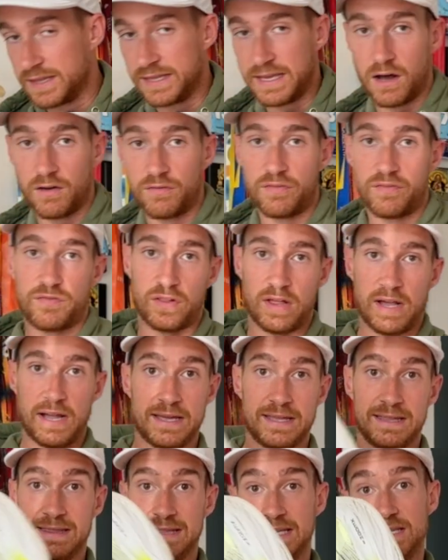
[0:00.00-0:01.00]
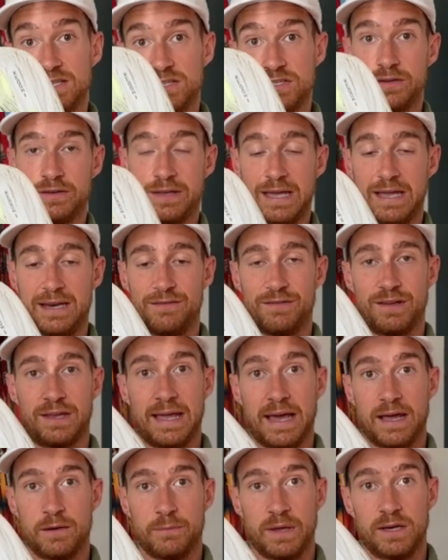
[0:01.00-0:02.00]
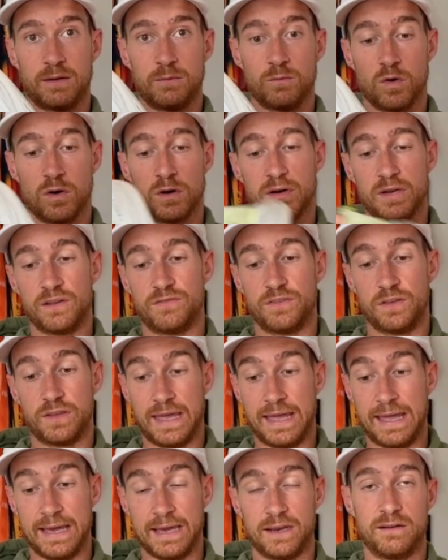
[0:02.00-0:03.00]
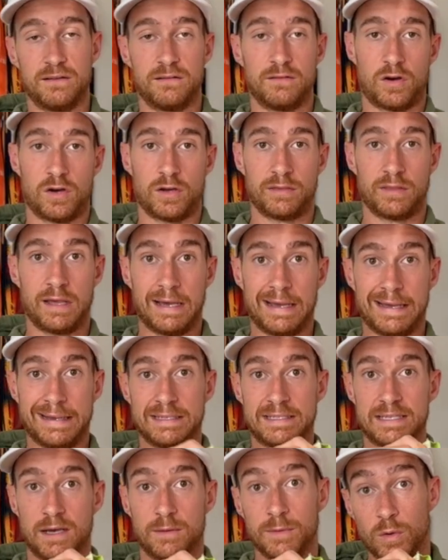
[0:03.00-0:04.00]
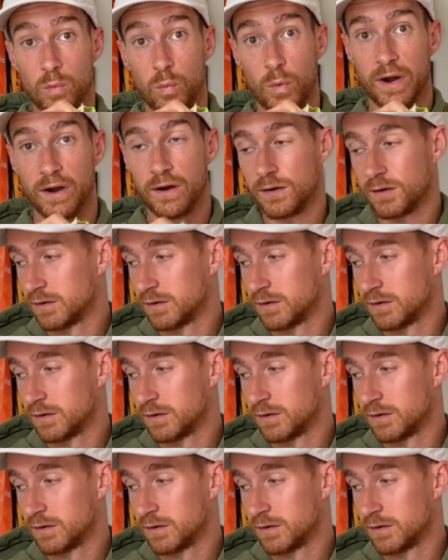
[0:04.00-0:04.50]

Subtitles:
Alphafly. These, you can't even get them anymore. If you can online, tell me where,